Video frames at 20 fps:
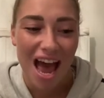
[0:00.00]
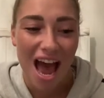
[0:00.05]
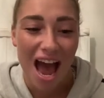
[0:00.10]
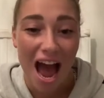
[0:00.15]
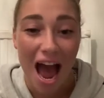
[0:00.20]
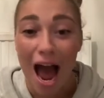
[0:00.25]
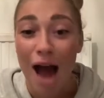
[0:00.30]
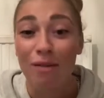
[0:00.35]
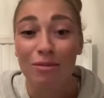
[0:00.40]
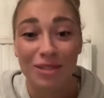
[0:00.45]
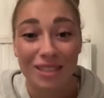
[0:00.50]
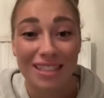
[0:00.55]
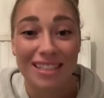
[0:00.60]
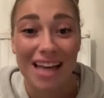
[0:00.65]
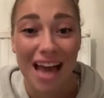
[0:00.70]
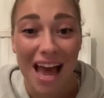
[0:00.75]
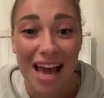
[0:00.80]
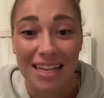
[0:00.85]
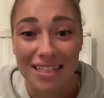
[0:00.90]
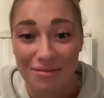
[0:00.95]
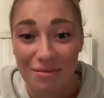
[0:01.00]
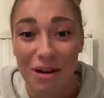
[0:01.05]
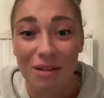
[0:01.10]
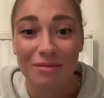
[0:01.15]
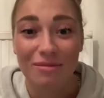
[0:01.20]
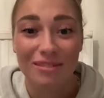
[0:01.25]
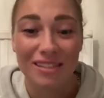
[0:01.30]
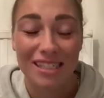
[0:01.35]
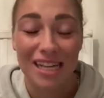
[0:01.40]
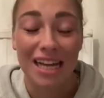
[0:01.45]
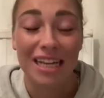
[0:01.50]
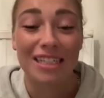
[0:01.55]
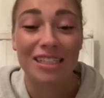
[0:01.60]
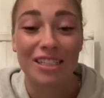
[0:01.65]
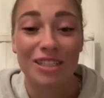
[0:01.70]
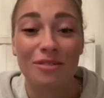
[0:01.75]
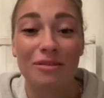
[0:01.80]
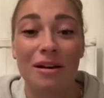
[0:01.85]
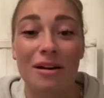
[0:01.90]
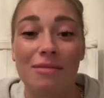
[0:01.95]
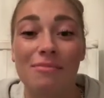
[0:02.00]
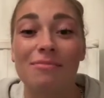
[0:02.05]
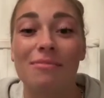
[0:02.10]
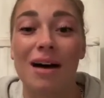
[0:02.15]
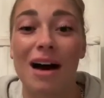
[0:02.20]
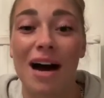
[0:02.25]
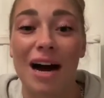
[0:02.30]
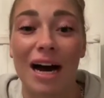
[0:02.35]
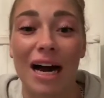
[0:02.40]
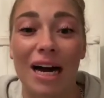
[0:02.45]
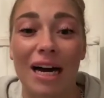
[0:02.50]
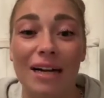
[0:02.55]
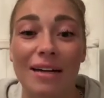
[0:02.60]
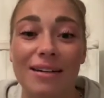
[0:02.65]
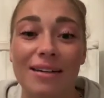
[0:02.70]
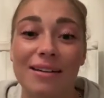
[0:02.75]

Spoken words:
I was scared about saying to him I